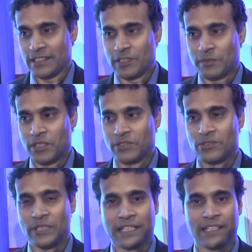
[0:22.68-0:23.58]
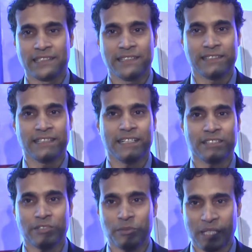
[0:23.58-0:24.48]
After about 2 decades, I
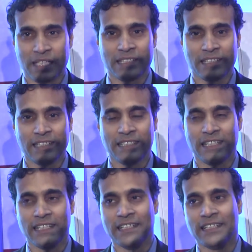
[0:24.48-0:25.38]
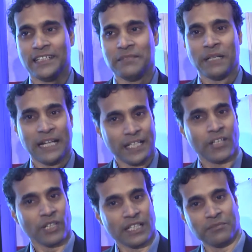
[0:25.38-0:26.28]
decided to do marketing, and then I
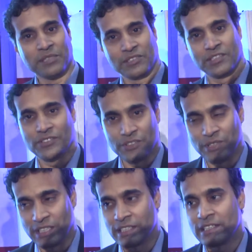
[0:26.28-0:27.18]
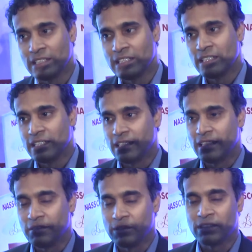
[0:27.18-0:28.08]
now run a business unit,
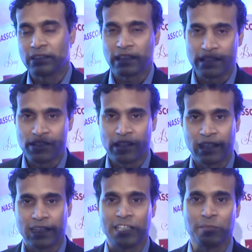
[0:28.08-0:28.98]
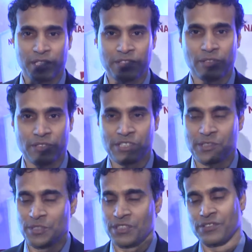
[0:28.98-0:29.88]
which is the Consulting and Enterprise
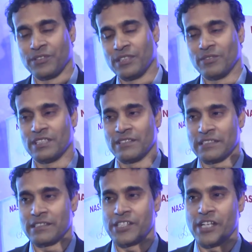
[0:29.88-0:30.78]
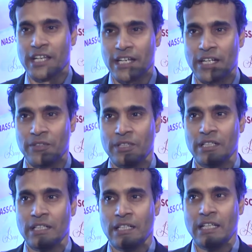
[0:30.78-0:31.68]
Solutions business unit, which is essentially around
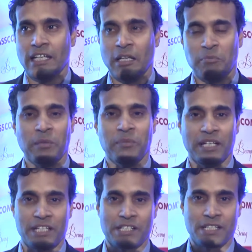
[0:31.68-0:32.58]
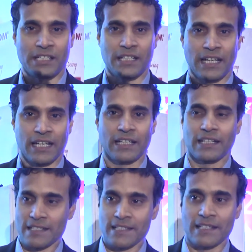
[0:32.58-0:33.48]
implementation and
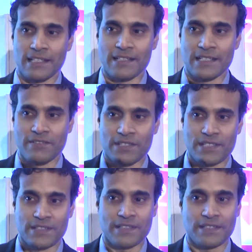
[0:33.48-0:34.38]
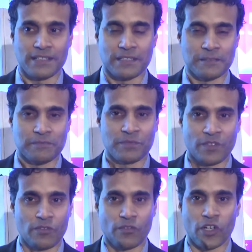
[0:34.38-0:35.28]
consulting services
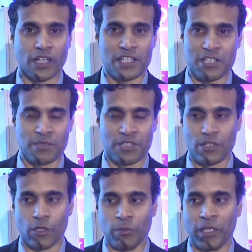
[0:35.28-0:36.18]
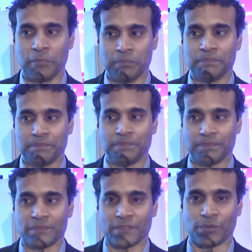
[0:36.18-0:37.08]
for customers globally.
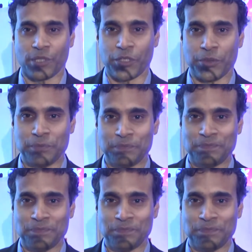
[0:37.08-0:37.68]
That's what I do.